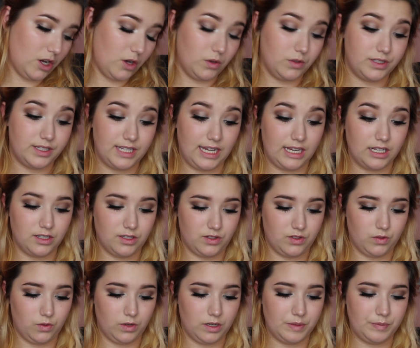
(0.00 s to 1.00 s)
Oh,
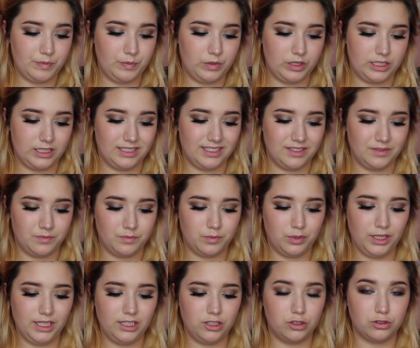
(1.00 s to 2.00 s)
Sandstorm, which is a
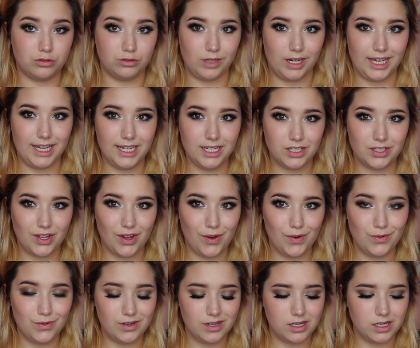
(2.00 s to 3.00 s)
pretty gray
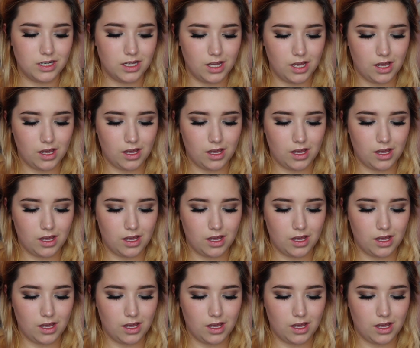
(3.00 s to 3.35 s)
toned,